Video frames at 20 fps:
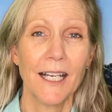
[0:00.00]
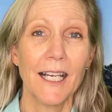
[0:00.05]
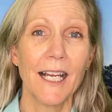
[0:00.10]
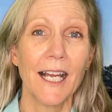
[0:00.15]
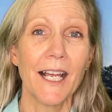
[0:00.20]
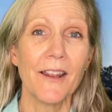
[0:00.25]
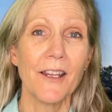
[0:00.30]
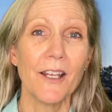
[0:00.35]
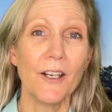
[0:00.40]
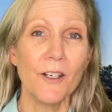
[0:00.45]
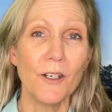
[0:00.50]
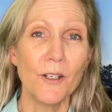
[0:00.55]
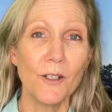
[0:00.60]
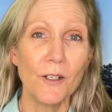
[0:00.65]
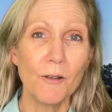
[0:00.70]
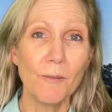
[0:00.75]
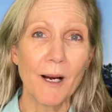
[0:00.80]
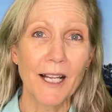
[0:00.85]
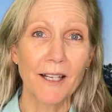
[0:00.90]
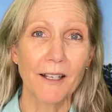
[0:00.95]
and the
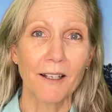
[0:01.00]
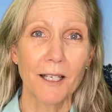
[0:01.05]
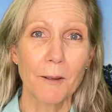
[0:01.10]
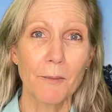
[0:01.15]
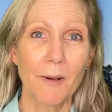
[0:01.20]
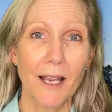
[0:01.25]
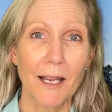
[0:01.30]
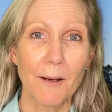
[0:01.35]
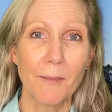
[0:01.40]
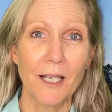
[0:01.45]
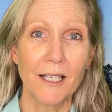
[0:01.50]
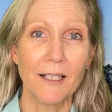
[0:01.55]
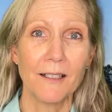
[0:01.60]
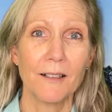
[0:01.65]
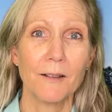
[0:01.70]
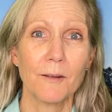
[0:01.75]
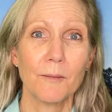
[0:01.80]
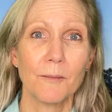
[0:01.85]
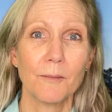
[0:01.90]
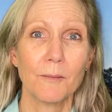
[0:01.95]
new monthly payment,
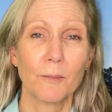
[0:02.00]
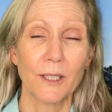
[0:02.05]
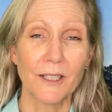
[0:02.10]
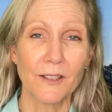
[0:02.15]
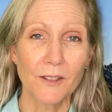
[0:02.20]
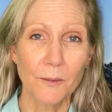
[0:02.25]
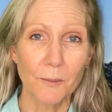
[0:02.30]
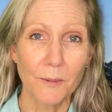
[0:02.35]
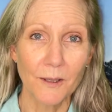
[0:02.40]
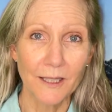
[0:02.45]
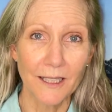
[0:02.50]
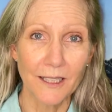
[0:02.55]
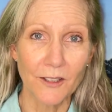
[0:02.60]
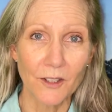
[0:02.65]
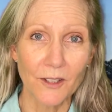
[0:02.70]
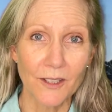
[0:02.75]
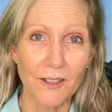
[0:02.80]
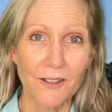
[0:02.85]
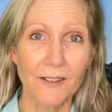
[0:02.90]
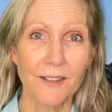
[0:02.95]
principal,
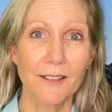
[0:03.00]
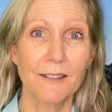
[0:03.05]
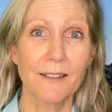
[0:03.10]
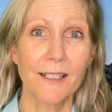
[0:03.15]
interest,